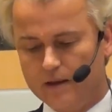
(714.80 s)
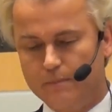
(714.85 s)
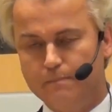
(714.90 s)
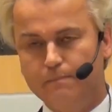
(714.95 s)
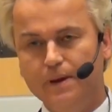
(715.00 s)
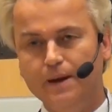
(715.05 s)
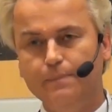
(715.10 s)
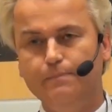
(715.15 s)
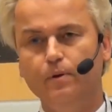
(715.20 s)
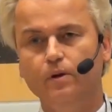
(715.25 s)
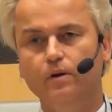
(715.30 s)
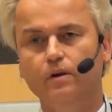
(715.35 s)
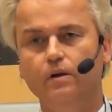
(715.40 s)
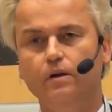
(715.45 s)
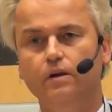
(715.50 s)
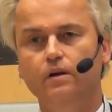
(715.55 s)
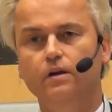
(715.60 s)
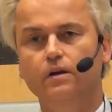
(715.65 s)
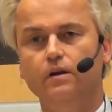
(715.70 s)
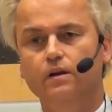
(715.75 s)
The
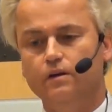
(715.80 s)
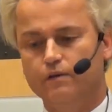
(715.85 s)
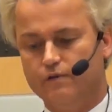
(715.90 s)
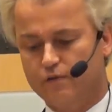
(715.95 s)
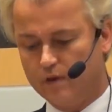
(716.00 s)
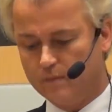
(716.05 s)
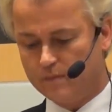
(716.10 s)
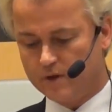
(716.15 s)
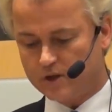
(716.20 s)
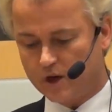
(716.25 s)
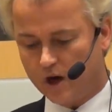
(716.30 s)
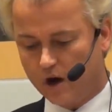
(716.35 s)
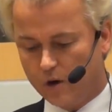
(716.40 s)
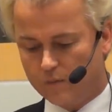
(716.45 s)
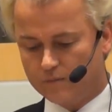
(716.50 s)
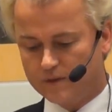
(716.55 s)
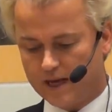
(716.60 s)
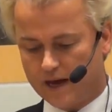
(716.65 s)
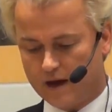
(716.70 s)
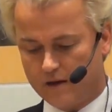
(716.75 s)
people from his
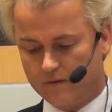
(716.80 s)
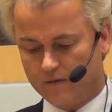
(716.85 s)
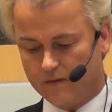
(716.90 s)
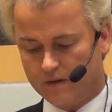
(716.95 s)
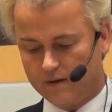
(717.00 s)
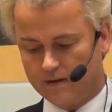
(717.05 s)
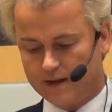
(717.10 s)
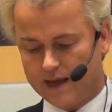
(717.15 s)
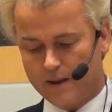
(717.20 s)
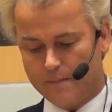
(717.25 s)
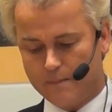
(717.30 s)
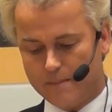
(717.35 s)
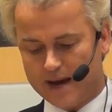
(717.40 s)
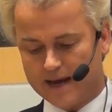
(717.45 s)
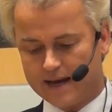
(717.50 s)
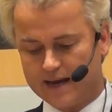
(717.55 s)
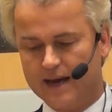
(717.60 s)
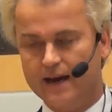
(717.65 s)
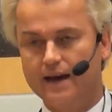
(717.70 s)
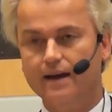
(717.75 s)
hometown in
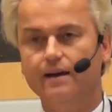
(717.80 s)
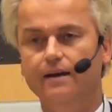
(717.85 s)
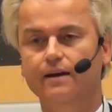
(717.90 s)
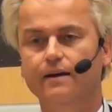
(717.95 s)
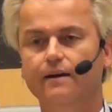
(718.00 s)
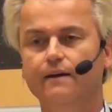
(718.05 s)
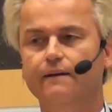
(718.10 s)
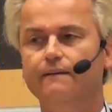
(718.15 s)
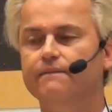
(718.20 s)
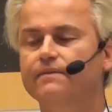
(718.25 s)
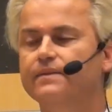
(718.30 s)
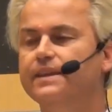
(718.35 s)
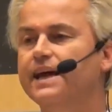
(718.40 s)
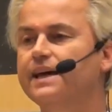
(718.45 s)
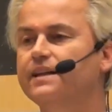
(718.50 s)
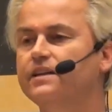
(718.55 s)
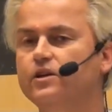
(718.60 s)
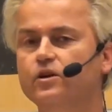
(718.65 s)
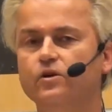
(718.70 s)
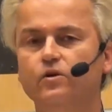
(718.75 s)
Mecca,
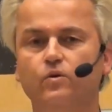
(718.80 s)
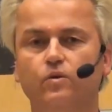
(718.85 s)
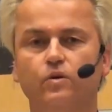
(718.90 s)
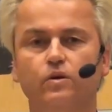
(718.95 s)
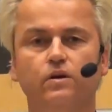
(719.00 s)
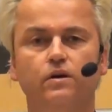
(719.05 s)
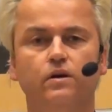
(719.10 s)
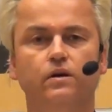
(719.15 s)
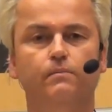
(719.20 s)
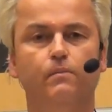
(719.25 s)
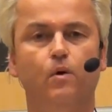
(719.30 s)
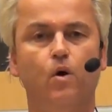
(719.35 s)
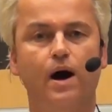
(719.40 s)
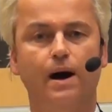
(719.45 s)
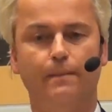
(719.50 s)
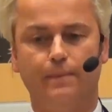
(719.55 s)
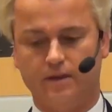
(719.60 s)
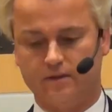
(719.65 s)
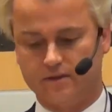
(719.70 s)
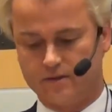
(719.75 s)
they knew
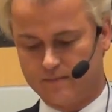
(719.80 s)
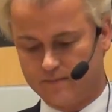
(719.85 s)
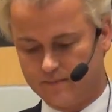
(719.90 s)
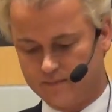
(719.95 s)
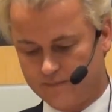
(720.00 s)
Muhammad.